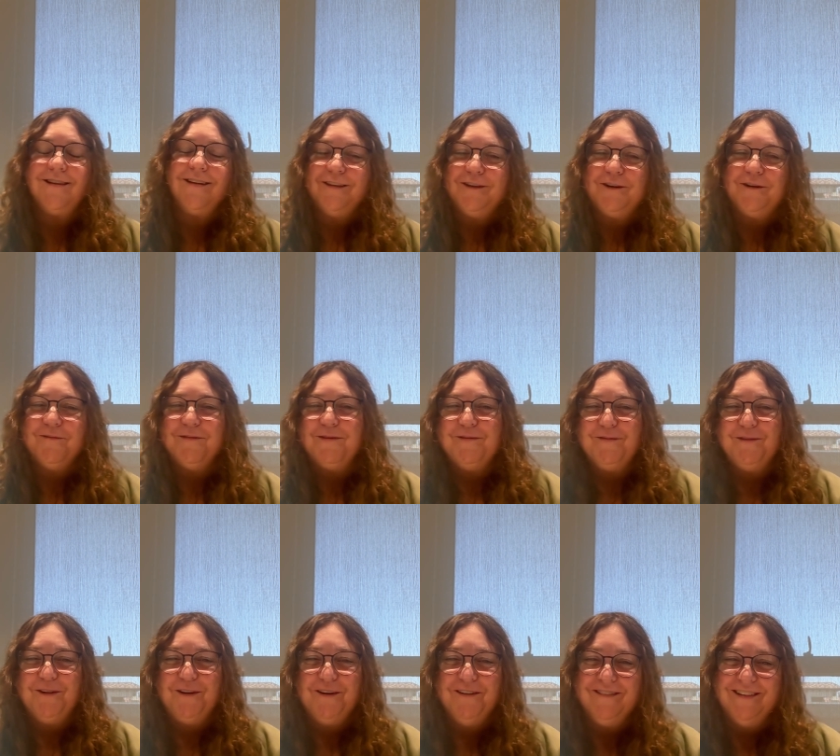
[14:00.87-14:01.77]
a little bit
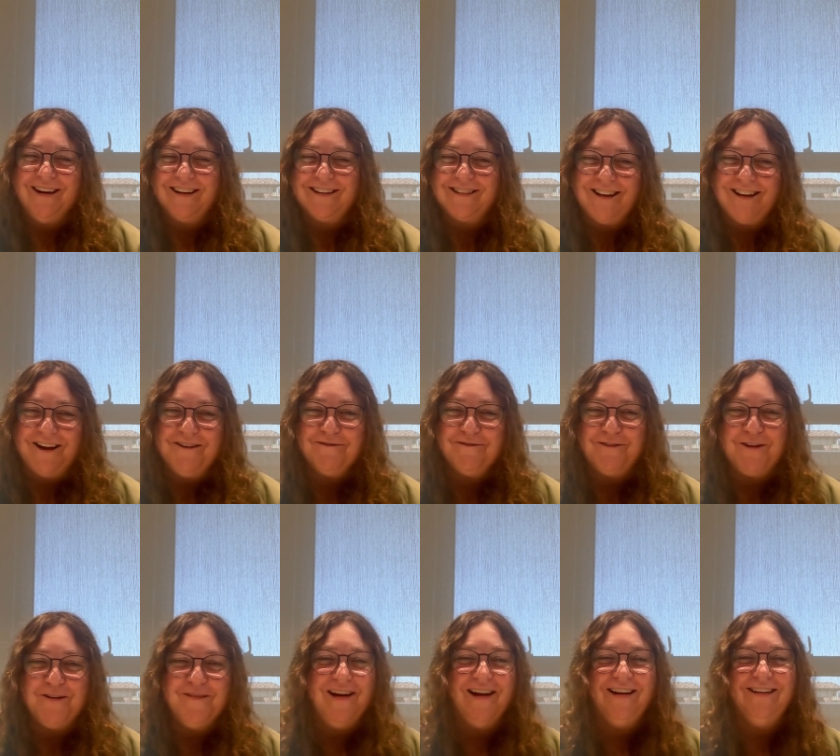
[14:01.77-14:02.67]
more of an Excite
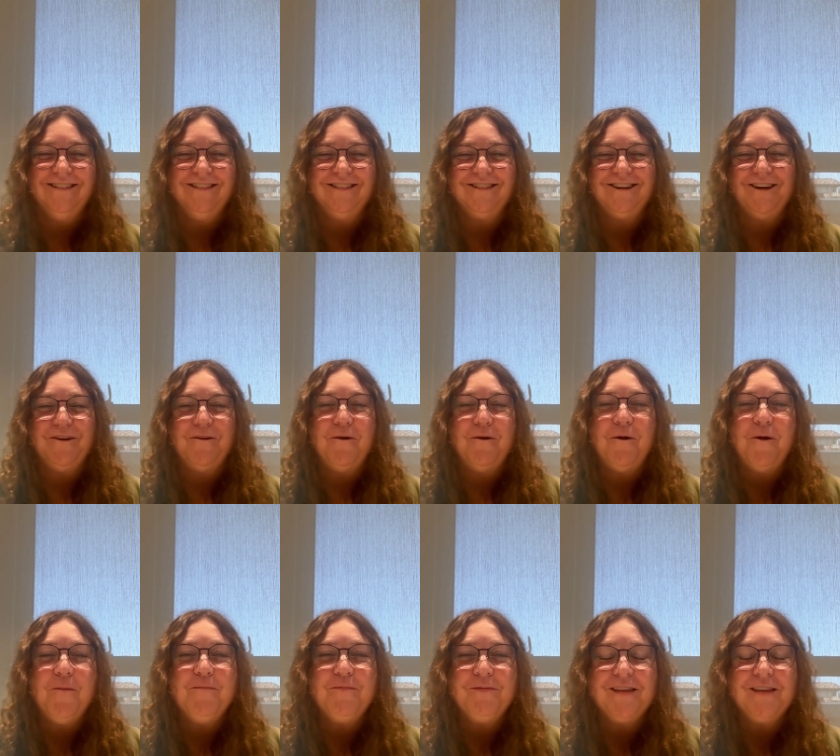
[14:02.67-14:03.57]
format. So
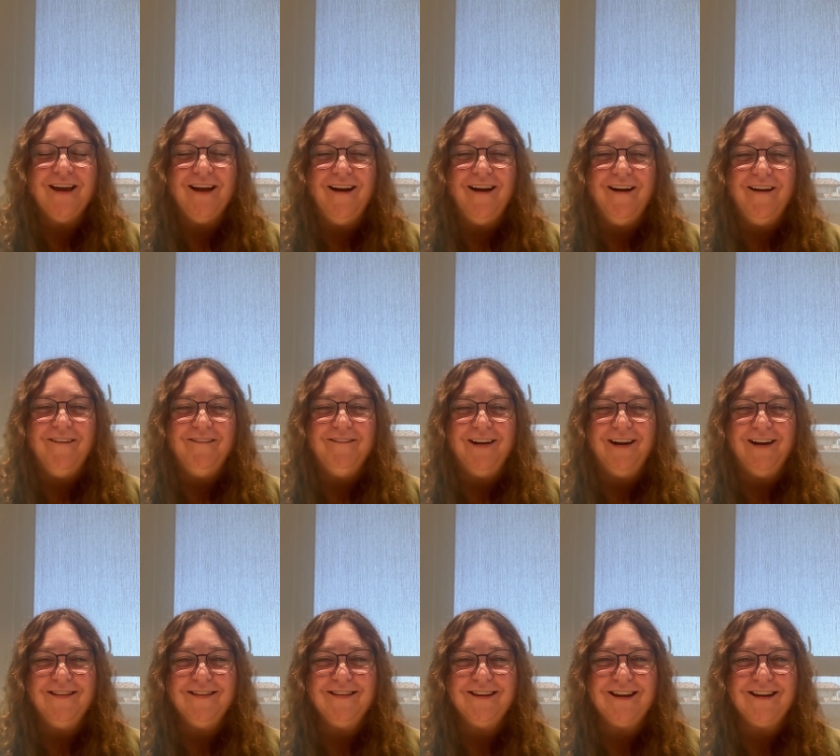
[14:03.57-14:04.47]

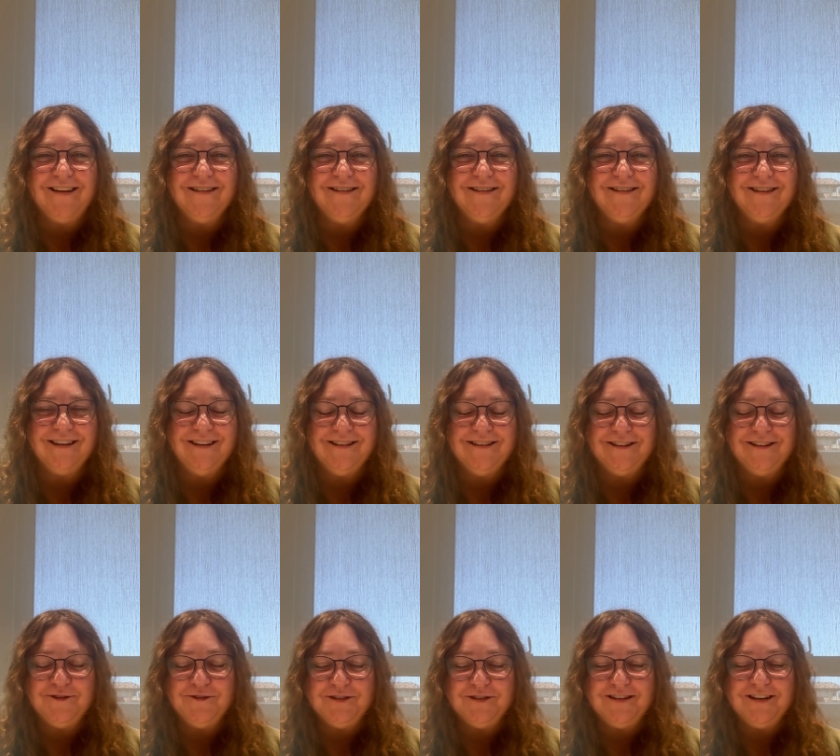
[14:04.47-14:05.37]
I think it's
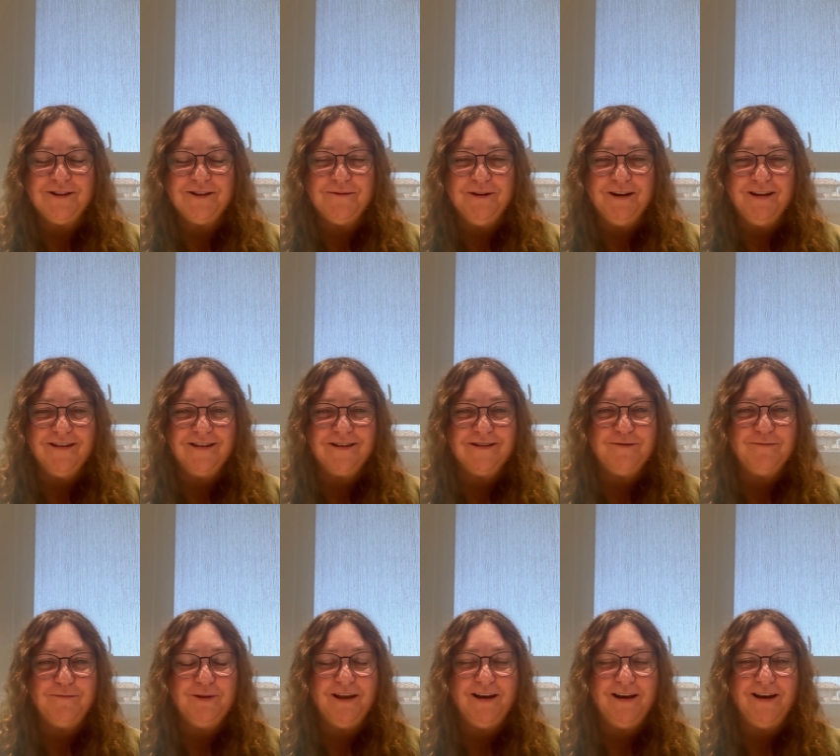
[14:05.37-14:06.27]
interesting the way things
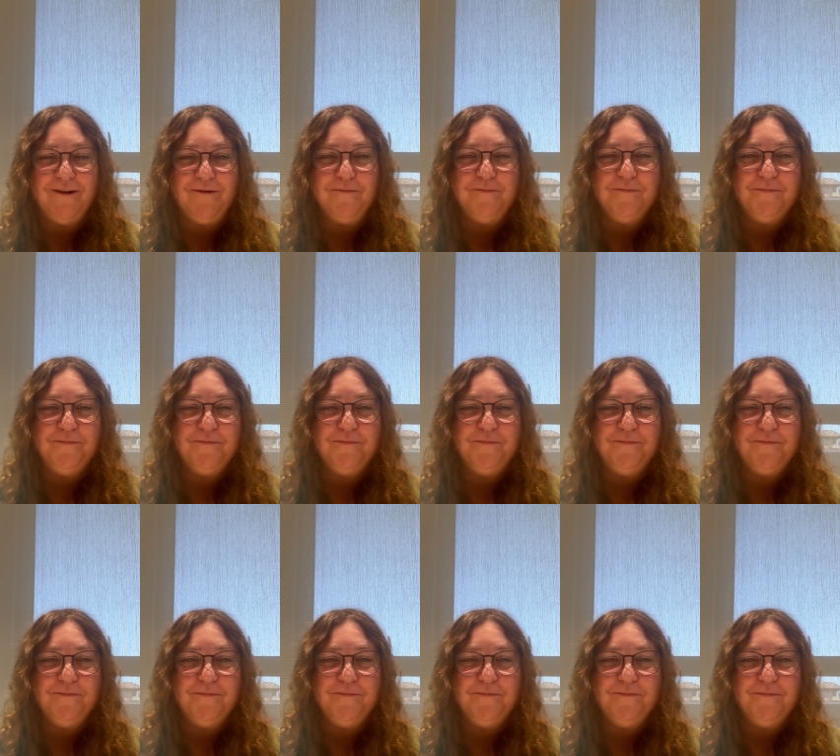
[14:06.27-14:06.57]
have played out.